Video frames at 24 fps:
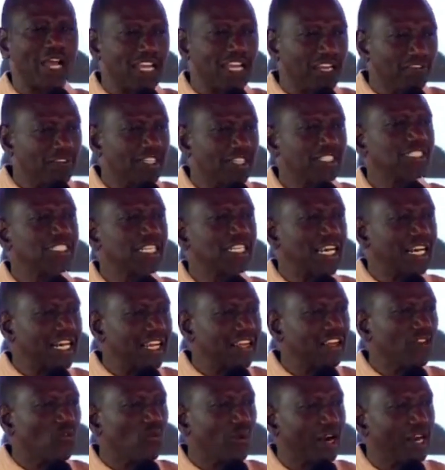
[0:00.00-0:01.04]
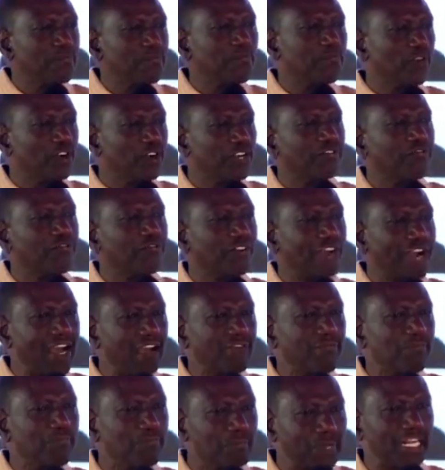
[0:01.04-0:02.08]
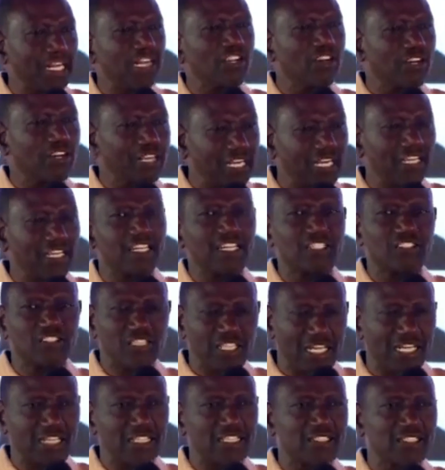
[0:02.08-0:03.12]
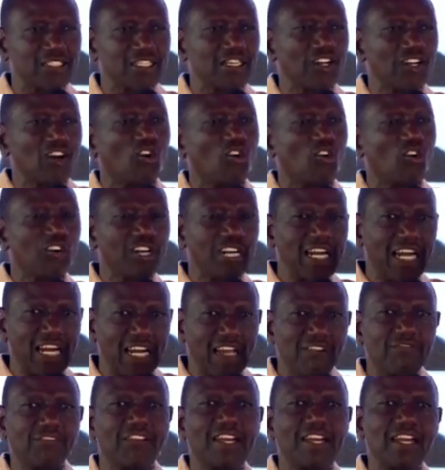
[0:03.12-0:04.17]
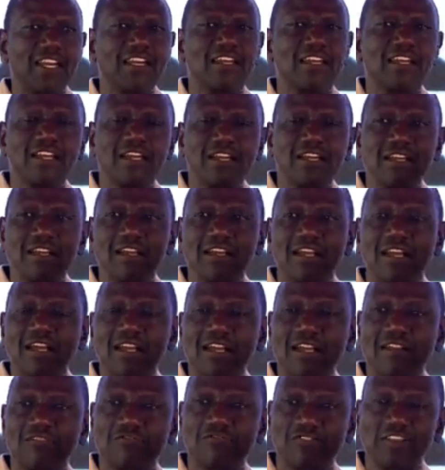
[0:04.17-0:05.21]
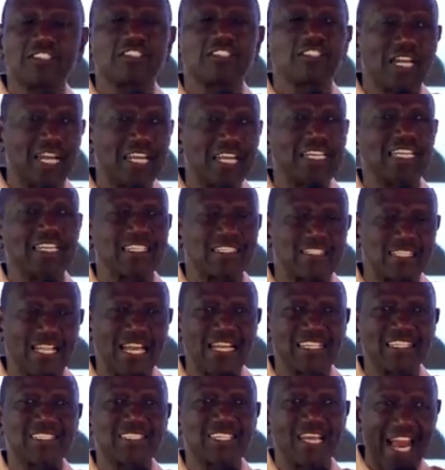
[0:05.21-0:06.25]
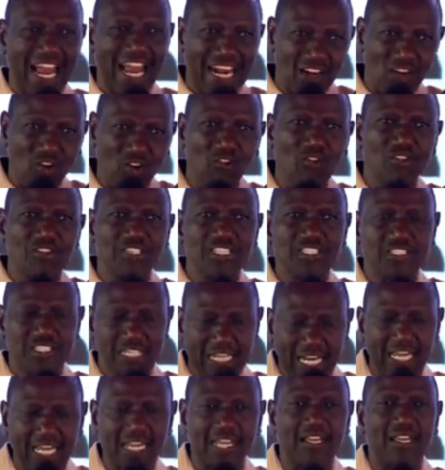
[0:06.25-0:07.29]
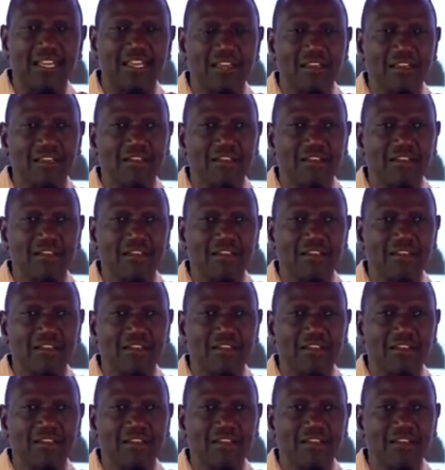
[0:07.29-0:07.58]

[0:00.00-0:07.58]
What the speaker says: are investing another 1.5 billion Kenya shillings on 11 fish landing sites along this lake.